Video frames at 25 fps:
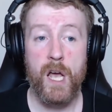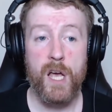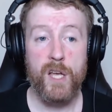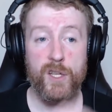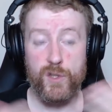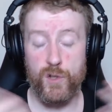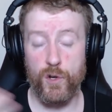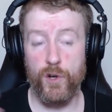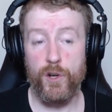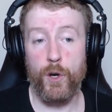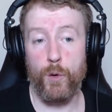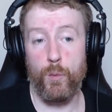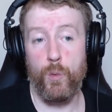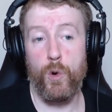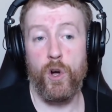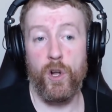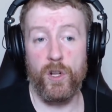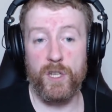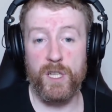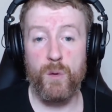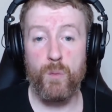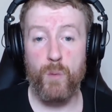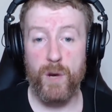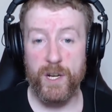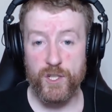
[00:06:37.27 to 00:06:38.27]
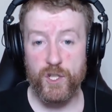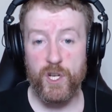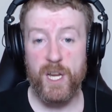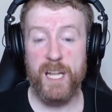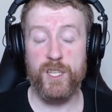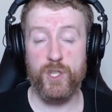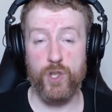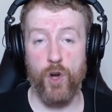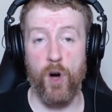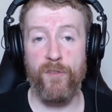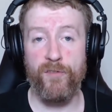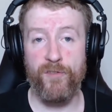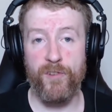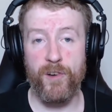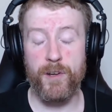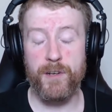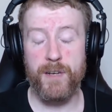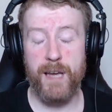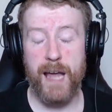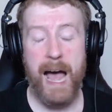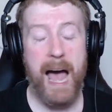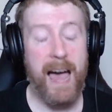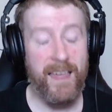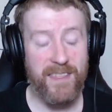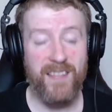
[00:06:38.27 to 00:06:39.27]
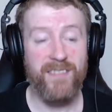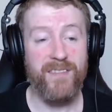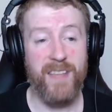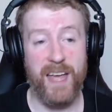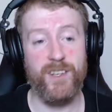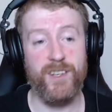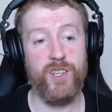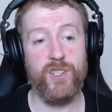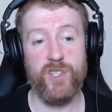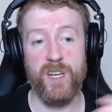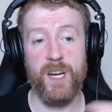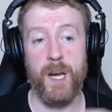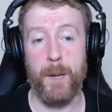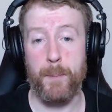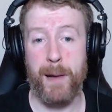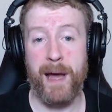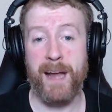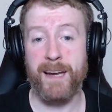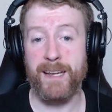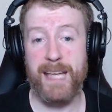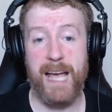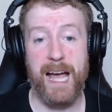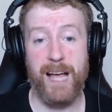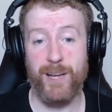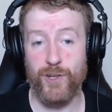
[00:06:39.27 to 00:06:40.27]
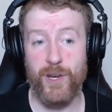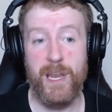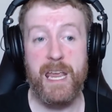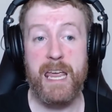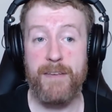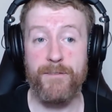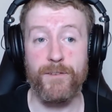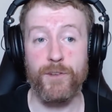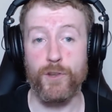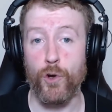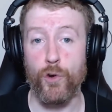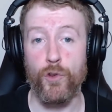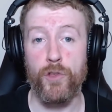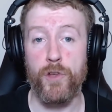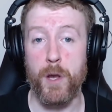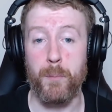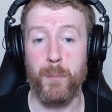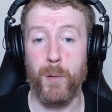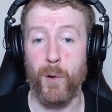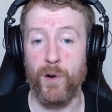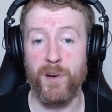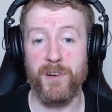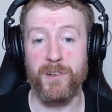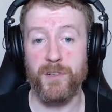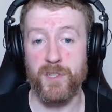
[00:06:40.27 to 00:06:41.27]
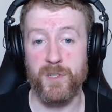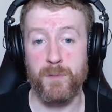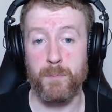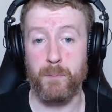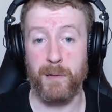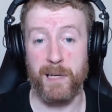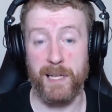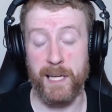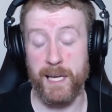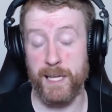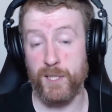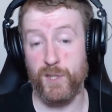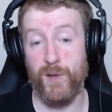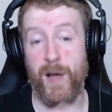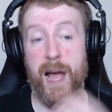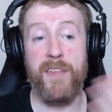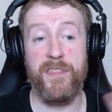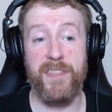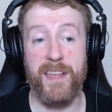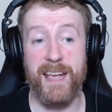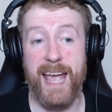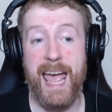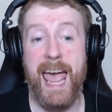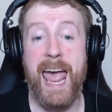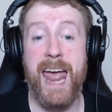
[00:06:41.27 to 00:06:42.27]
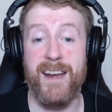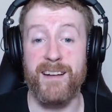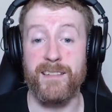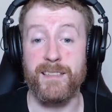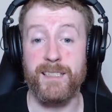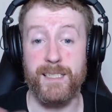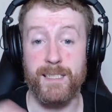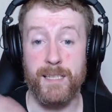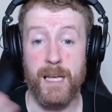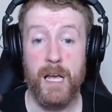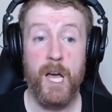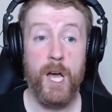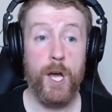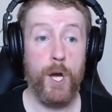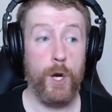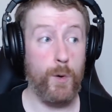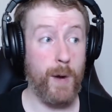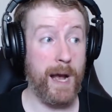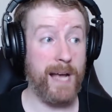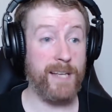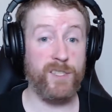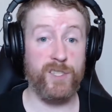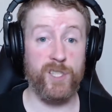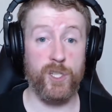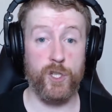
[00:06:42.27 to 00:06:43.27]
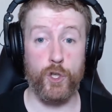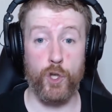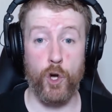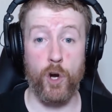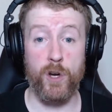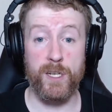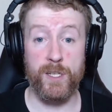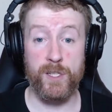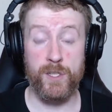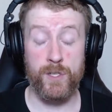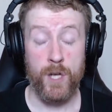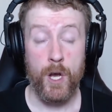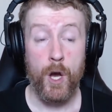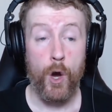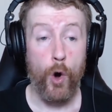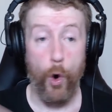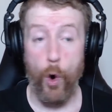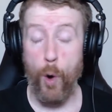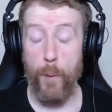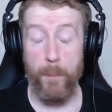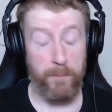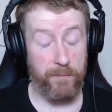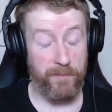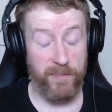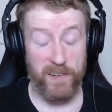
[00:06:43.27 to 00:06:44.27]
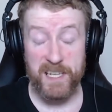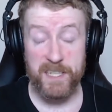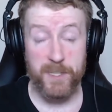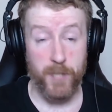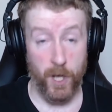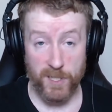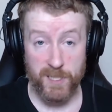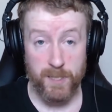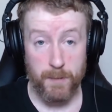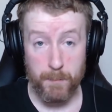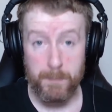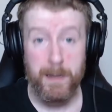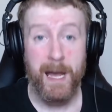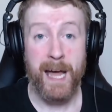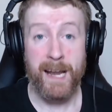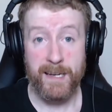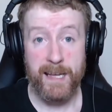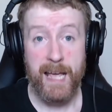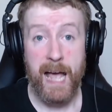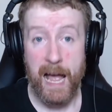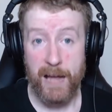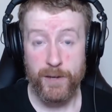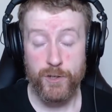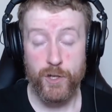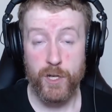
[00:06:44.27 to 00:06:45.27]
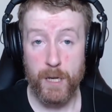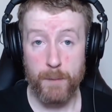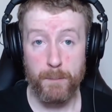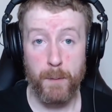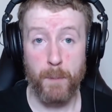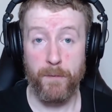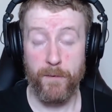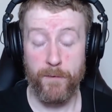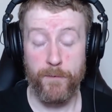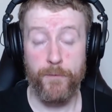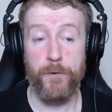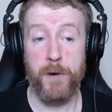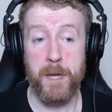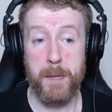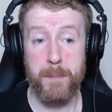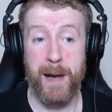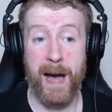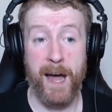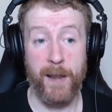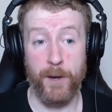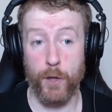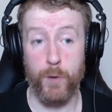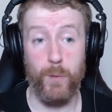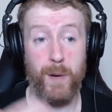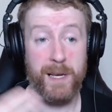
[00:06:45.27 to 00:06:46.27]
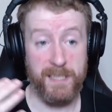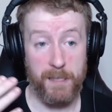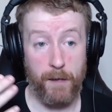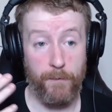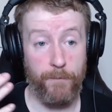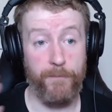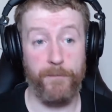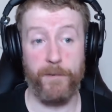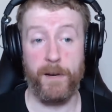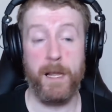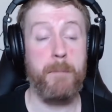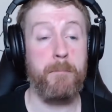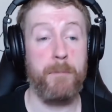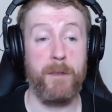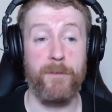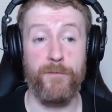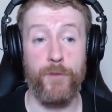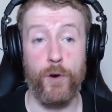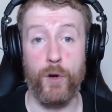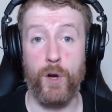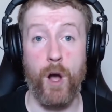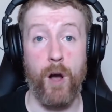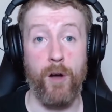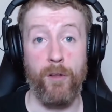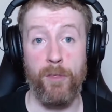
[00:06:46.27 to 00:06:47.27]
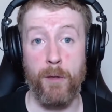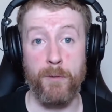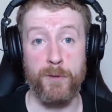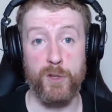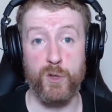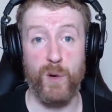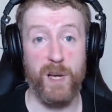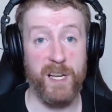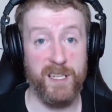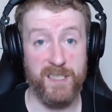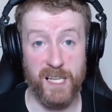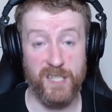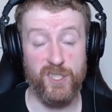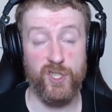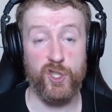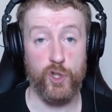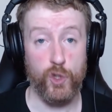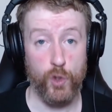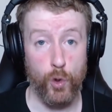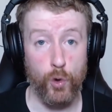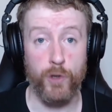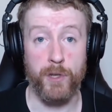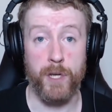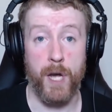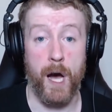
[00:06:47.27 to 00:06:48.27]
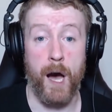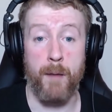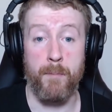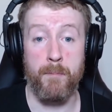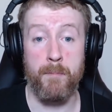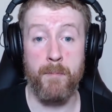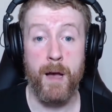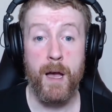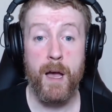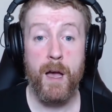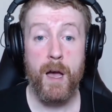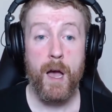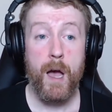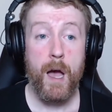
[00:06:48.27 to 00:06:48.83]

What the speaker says: So in a world in which it's offered, I think they're just going to ban cash even though the opponent doesn't play it. So I think ENCE, who has the choice, hopefully doesn't ban cash and give up a free ban. Otherwise, I'll flame the fuck out of them on Twitter because that's so dumb.